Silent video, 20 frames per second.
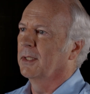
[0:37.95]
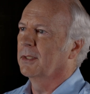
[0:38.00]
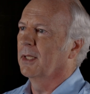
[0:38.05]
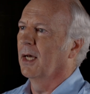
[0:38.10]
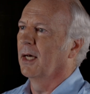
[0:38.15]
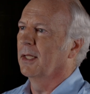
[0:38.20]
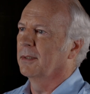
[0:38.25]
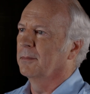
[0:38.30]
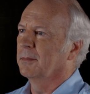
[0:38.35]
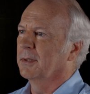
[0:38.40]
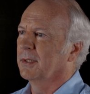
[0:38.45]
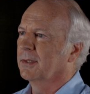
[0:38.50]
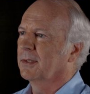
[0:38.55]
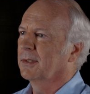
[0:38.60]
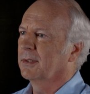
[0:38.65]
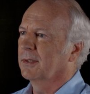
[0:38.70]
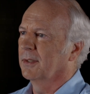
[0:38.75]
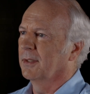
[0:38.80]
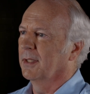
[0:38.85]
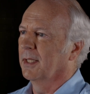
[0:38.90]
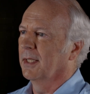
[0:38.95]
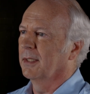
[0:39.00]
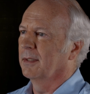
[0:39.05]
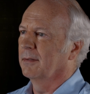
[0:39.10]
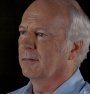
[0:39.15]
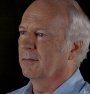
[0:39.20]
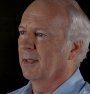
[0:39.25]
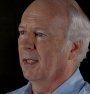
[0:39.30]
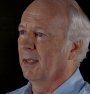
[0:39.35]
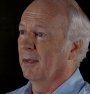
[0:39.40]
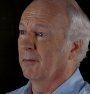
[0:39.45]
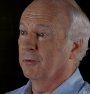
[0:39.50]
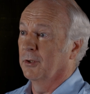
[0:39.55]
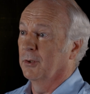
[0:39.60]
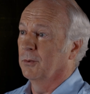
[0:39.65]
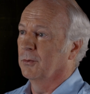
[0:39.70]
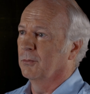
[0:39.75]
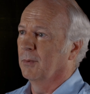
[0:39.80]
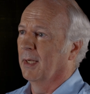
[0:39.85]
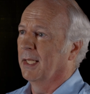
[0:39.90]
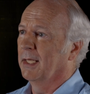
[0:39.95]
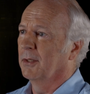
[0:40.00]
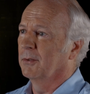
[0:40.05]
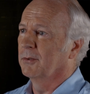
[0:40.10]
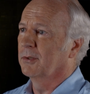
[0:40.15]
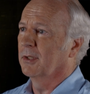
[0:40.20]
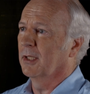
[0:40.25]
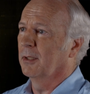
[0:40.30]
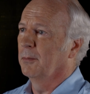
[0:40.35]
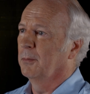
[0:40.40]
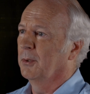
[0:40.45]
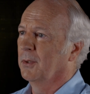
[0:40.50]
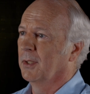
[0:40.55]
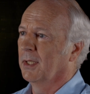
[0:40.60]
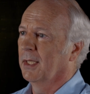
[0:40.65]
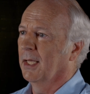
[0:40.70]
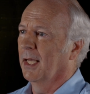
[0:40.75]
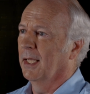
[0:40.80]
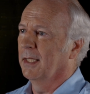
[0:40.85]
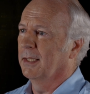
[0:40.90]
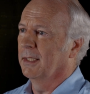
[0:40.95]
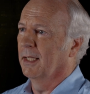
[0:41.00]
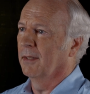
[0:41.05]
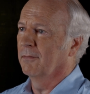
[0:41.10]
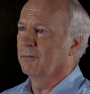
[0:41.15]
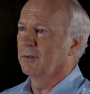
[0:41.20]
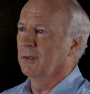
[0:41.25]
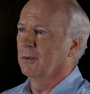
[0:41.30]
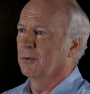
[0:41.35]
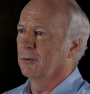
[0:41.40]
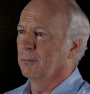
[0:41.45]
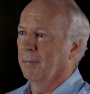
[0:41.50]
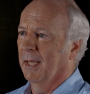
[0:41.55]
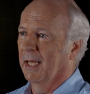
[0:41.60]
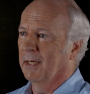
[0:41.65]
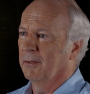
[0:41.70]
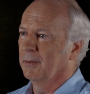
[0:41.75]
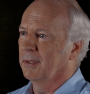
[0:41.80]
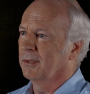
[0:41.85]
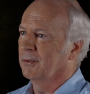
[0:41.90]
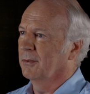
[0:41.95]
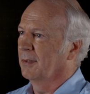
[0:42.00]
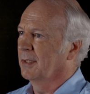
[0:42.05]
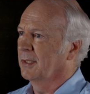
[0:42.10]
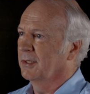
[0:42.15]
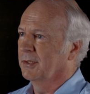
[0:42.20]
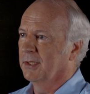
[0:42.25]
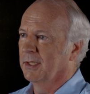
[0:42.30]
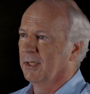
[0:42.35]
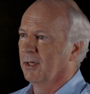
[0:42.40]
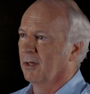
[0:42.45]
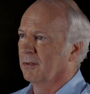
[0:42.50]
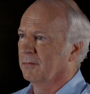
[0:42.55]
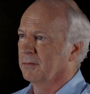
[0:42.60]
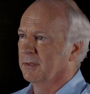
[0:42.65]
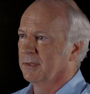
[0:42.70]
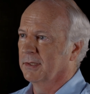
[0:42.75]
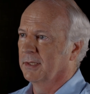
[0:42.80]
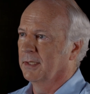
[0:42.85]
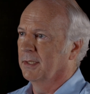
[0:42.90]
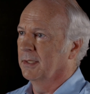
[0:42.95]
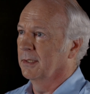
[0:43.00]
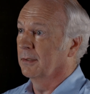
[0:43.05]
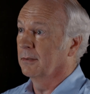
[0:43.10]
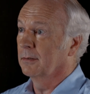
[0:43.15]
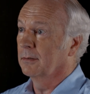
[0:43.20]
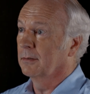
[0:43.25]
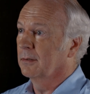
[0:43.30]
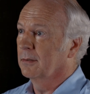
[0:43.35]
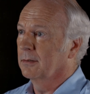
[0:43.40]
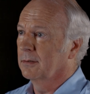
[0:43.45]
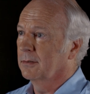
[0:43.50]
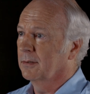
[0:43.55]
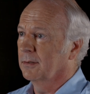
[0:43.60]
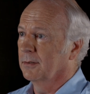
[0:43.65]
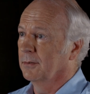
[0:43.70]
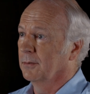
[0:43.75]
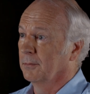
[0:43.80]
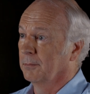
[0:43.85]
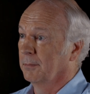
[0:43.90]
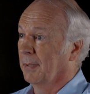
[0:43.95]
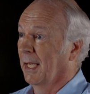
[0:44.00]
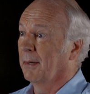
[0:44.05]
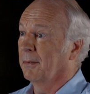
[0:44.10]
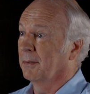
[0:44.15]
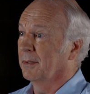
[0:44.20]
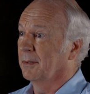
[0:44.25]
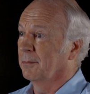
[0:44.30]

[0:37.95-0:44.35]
autonomous. So they, they have to use radios to communicate and they have to use batteries or energy harvesting to power